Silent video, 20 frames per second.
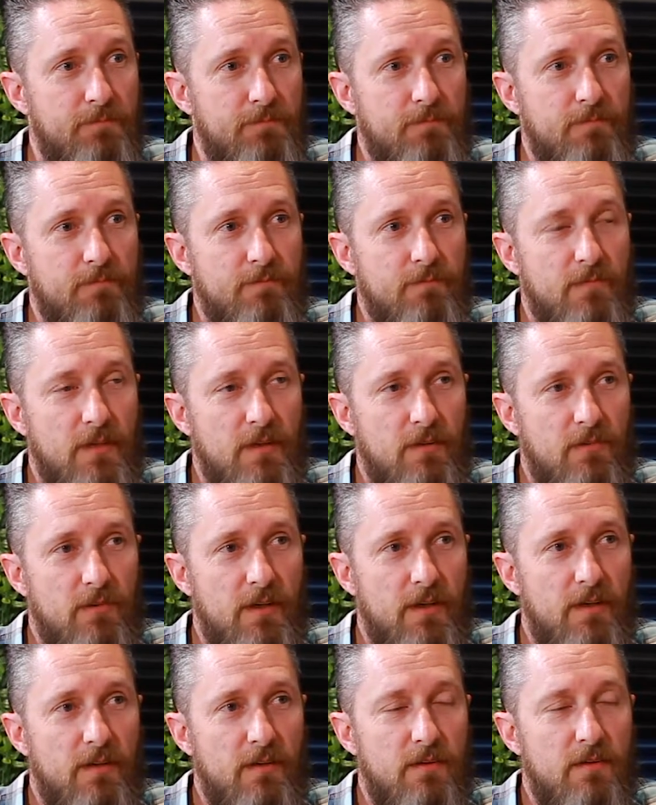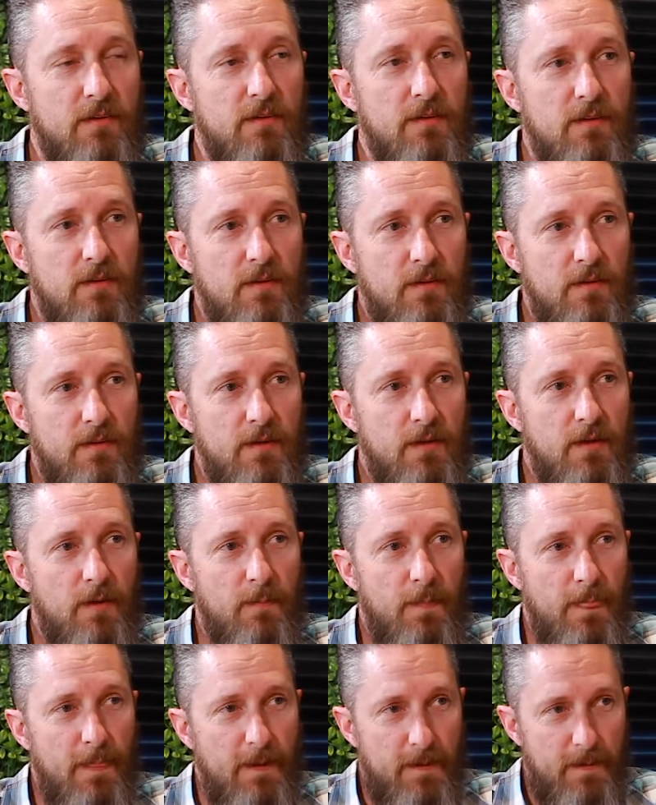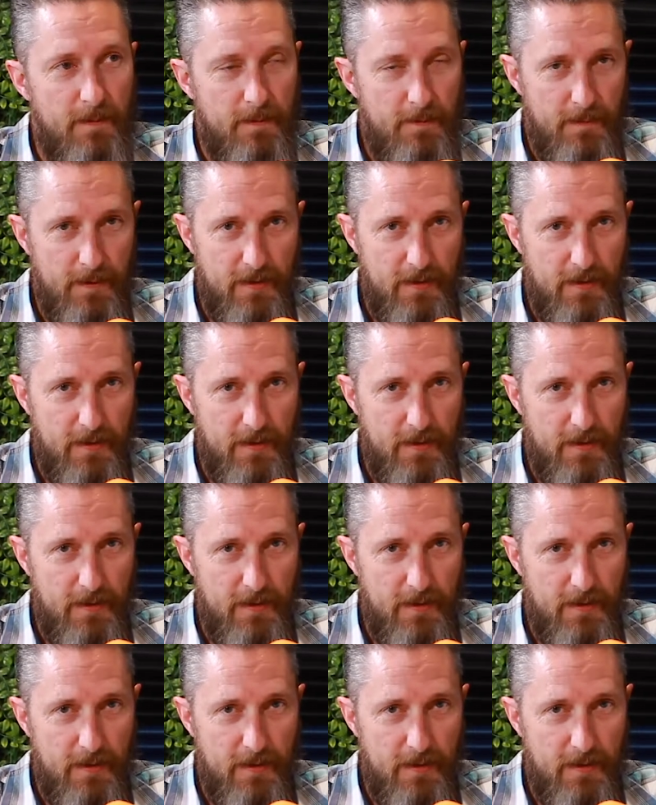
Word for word: Yep, right? makes sense. Yeah, yeah.